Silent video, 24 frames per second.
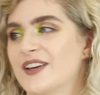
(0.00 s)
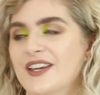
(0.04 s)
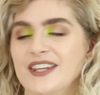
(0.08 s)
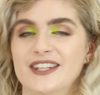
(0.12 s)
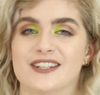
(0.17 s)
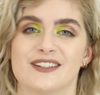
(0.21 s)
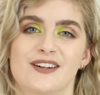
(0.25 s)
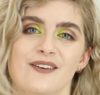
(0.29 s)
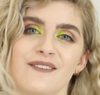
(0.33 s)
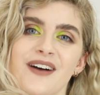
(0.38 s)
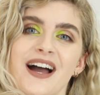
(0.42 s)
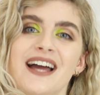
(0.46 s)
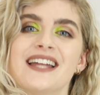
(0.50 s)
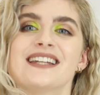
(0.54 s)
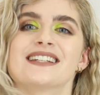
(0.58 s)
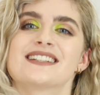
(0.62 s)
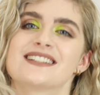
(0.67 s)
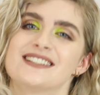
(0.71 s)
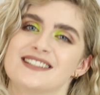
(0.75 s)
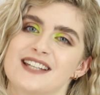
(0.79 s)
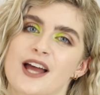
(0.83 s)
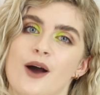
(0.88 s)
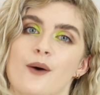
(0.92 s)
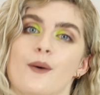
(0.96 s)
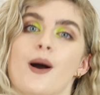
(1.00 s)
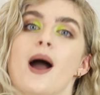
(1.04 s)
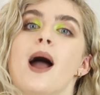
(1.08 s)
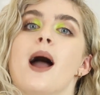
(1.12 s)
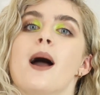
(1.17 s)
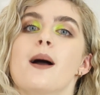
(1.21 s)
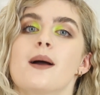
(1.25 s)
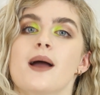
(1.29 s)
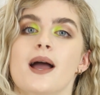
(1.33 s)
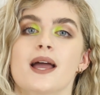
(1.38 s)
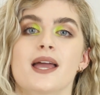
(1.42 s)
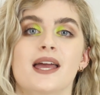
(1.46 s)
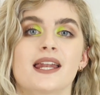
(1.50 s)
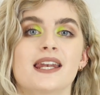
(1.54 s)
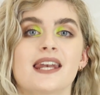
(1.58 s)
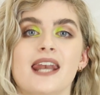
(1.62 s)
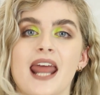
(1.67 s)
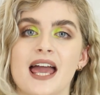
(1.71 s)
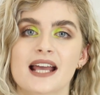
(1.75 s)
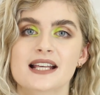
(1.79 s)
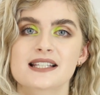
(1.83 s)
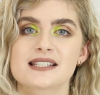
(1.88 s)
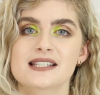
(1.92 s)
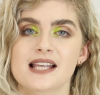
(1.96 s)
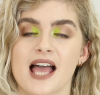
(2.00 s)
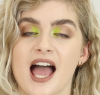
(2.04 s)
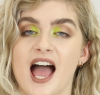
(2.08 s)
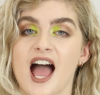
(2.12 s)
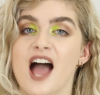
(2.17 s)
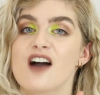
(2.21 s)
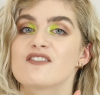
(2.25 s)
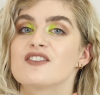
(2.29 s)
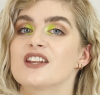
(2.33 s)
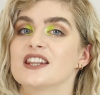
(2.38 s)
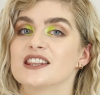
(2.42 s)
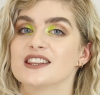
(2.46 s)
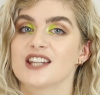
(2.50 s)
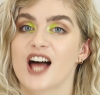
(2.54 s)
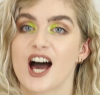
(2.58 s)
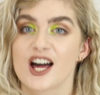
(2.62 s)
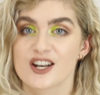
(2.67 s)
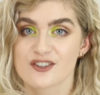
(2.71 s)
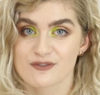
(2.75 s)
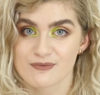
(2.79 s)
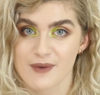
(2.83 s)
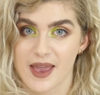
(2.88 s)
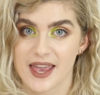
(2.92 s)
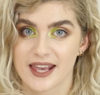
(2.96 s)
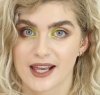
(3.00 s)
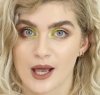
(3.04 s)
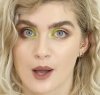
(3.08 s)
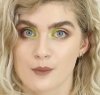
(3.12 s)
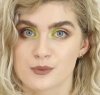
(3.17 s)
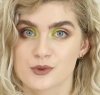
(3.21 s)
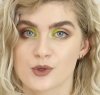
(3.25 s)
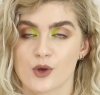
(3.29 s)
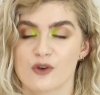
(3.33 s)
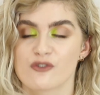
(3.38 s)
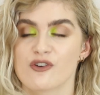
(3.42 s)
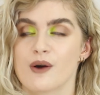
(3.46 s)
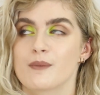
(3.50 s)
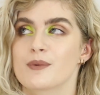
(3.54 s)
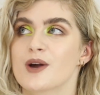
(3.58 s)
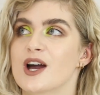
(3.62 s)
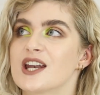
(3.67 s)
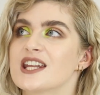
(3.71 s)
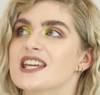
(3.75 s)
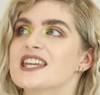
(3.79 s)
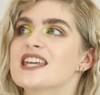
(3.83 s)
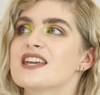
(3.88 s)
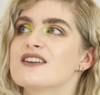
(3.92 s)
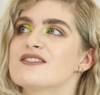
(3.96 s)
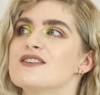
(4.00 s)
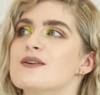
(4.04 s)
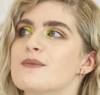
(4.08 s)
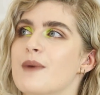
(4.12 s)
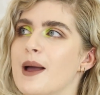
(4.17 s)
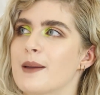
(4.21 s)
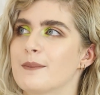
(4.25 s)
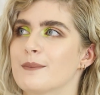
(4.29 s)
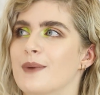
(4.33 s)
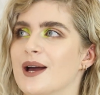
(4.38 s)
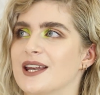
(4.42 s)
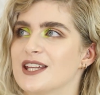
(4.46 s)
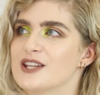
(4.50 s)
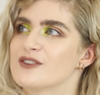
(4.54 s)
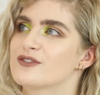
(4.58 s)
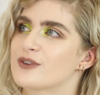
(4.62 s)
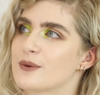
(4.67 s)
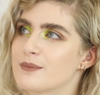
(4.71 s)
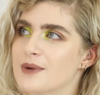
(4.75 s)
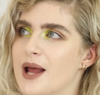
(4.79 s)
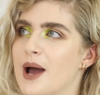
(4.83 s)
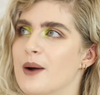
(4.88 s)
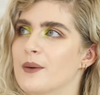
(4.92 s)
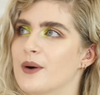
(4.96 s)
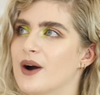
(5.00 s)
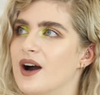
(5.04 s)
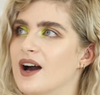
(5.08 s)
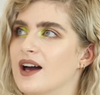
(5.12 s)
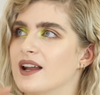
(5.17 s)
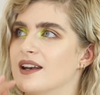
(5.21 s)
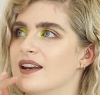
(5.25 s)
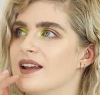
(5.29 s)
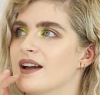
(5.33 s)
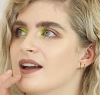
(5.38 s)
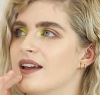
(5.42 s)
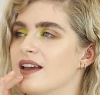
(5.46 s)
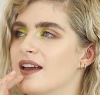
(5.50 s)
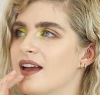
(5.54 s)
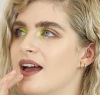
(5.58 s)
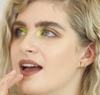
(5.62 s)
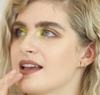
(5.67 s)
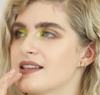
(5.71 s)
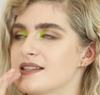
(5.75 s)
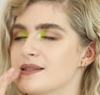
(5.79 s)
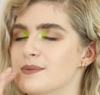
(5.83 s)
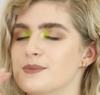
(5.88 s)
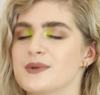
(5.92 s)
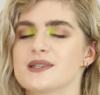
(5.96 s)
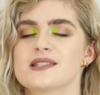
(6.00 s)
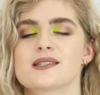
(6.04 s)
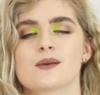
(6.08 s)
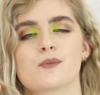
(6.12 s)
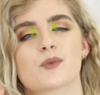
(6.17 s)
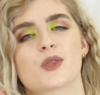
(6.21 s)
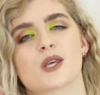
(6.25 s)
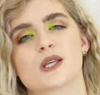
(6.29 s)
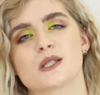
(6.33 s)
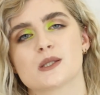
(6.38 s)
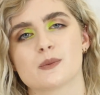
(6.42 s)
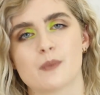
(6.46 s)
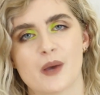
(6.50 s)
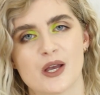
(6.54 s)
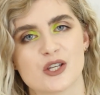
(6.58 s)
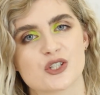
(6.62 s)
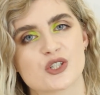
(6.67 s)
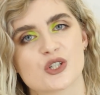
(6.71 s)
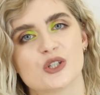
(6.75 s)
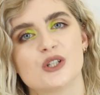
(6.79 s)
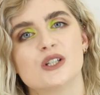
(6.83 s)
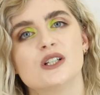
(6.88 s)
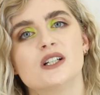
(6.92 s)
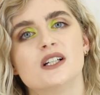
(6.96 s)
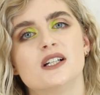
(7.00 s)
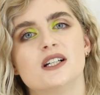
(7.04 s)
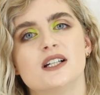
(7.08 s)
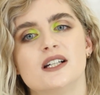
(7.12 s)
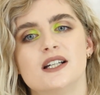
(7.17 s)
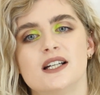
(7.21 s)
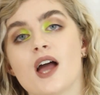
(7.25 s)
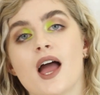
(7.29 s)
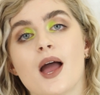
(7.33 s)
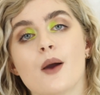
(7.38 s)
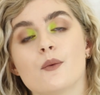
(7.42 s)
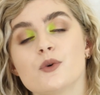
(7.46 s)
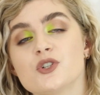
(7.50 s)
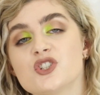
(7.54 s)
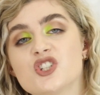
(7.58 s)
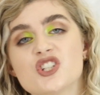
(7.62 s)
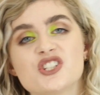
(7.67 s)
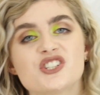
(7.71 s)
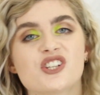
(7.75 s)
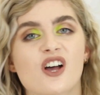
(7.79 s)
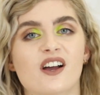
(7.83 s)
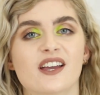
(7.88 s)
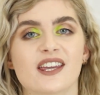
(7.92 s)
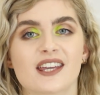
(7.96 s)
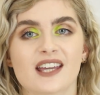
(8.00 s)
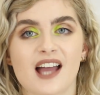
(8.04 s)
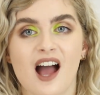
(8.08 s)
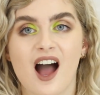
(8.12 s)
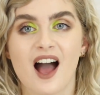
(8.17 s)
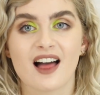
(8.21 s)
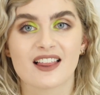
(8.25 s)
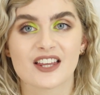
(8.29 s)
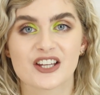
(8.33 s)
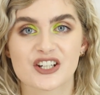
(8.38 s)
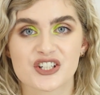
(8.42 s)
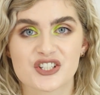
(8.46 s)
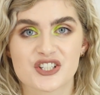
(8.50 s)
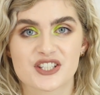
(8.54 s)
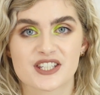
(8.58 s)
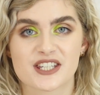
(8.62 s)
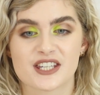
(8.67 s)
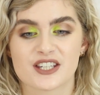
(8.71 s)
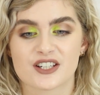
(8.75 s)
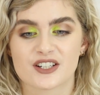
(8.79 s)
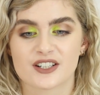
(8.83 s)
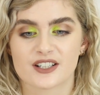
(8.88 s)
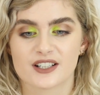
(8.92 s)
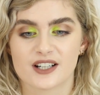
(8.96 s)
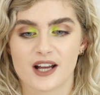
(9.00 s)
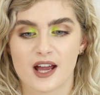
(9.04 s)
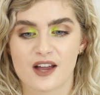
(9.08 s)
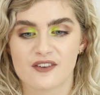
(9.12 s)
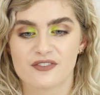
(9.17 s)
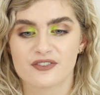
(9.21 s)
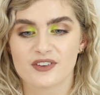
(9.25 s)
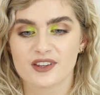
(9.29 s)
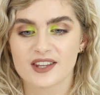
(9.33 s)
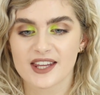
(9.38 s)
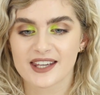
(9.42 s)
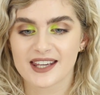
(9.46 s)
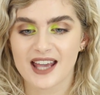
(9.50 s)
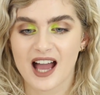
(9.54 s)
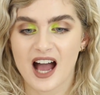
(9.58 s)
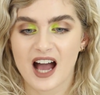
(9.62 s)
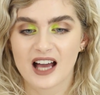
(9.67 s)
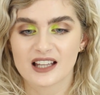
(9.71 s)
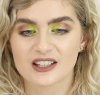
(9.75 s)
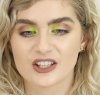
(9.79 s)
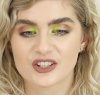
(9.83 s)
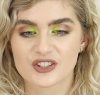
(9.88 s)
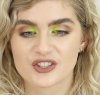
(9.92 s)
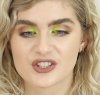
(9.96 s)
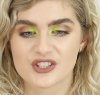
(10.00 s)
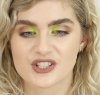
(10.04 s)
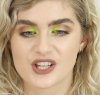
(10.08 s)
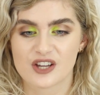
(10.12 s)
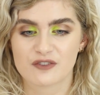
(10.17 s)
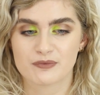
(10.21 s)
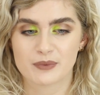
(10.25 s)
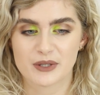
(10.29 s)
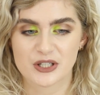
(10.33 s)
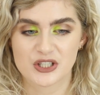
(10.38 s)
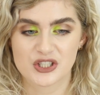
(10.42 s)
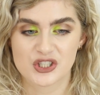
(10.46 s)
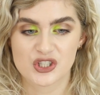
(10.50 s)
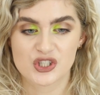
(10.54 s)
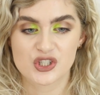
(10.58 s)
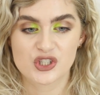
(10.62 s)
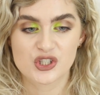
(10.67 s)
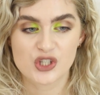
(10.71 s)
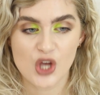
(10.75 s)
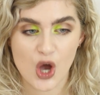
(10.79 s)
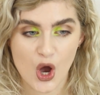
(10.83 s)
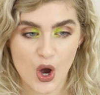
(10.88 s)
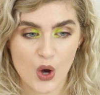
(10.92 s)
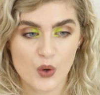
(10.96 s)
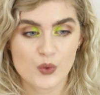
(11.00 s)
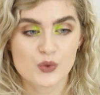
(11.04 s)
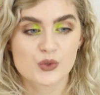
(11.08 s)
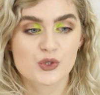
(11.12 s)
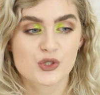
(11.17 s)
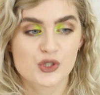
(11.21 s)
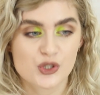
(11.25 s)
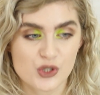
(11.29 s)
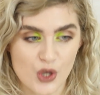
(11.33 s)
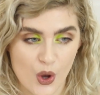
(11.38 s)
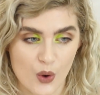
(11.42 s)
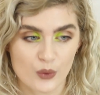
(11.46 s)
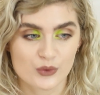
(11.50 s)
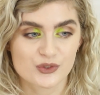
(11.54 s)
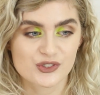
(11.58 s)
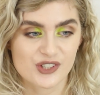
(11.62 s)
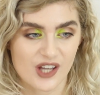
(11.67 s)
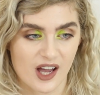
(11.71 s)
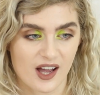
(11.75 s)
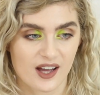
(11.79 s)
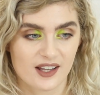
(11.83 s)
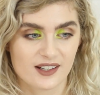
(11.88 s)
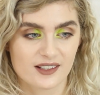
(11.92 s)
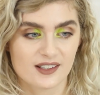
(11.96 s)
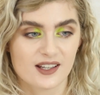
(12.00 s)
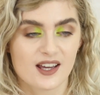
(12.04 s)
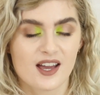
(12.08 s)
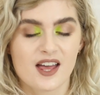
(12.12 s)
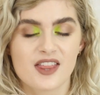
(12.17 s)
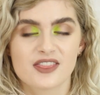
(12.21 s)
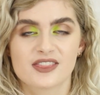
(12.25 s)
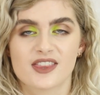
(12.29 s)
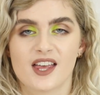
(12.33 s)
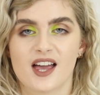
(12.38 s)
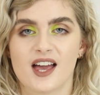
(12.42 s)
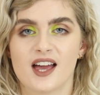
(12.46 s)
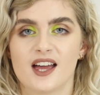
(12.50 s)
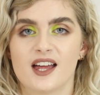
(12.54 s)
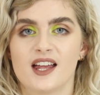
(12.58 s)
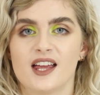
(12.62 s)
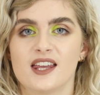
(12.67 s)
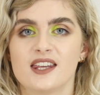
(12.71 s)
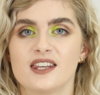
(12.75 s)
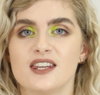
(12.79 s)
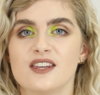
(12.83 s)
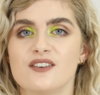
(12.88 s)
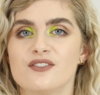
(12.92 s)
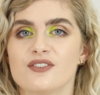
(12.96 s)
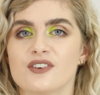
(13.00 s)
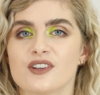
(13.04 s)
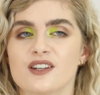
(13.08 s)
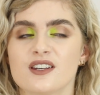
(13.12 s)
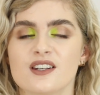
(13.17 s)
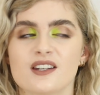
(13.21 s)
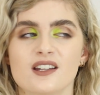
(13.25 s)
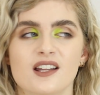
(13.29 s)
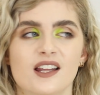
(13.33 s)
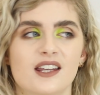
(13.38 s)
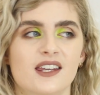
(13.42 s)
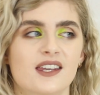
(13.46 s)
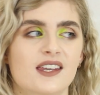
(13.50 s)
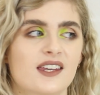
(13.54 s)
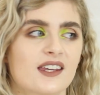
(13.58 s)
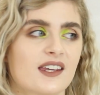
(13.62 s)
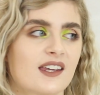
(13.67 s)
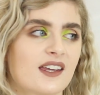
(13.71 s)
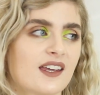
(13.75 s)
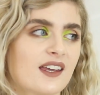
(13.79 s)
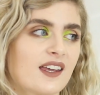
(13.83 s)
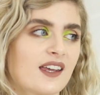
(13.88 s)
You know what? No. Next, I have a lot of makeup. So if I'm gonna give you my money from now on, it has to be something special. And we're just talking highlighters here. I feel like highlighters have been so, so done that even like